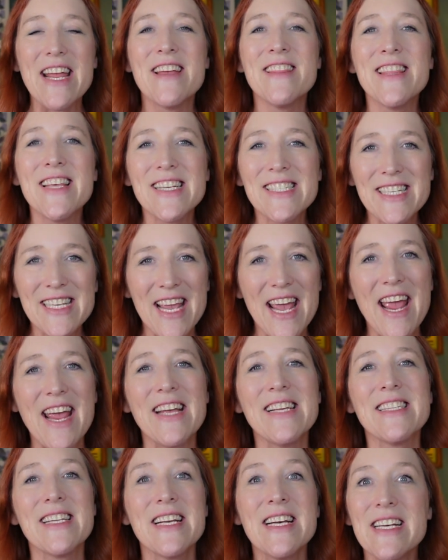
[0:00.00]
In this
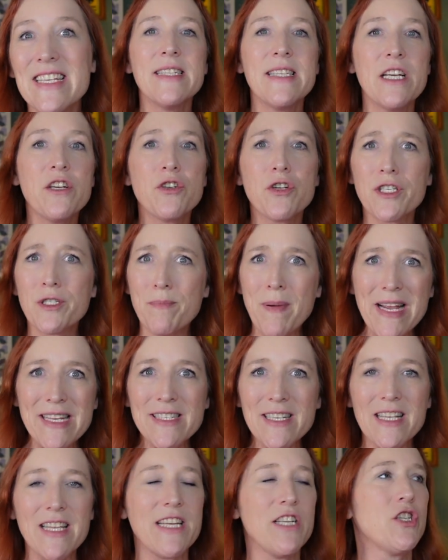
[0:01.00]
case, Scythe's
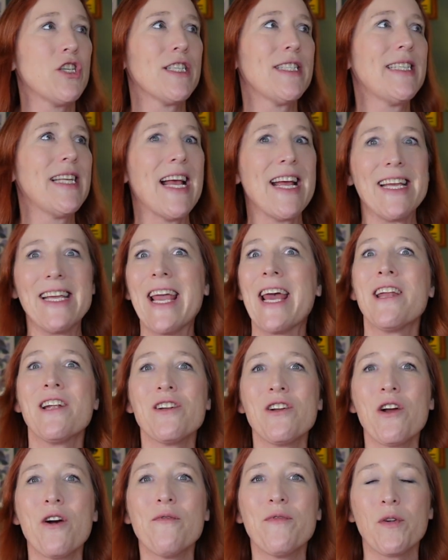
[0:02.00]
basically just said, get it
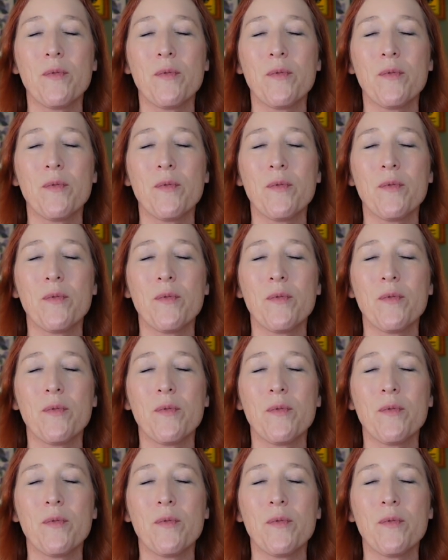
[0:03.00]
over